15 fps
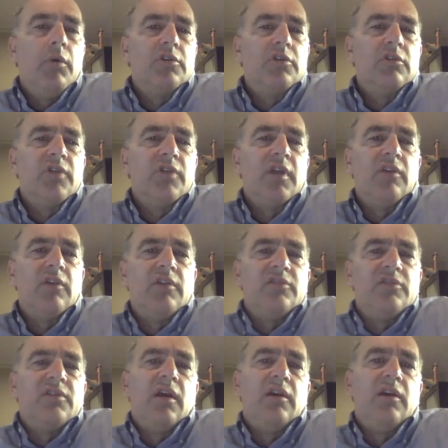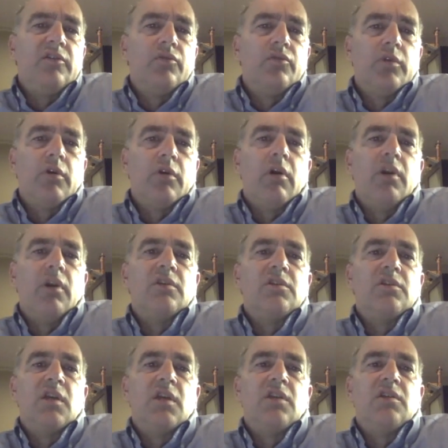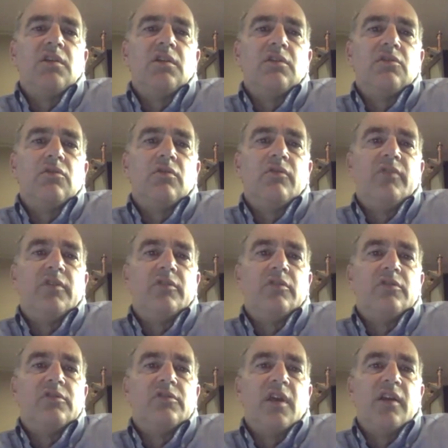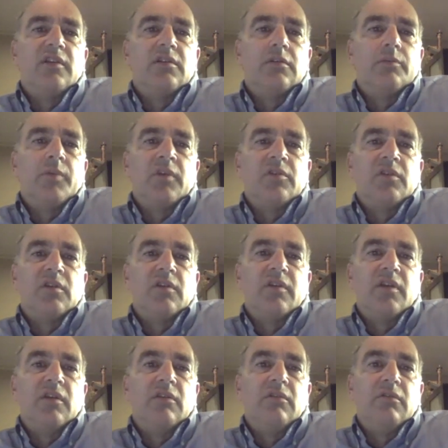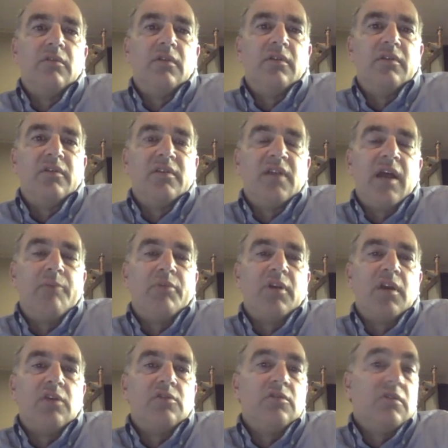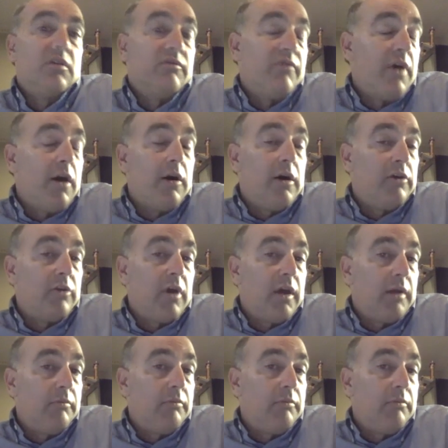your thinking these days regarding changing to a visitor status, especially because it's an application you can file online?